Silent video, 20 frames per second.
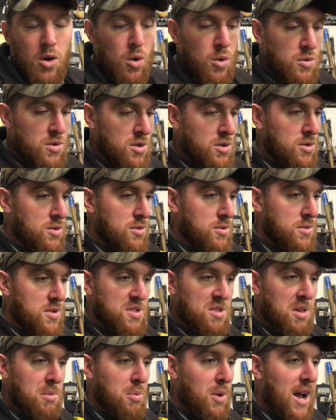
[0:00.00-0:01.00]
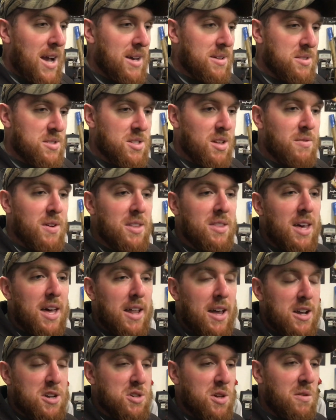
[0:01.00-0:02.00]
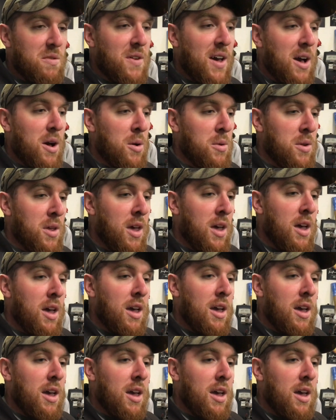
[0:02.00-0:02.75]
whole new seat bracket and stuff like that, I actually found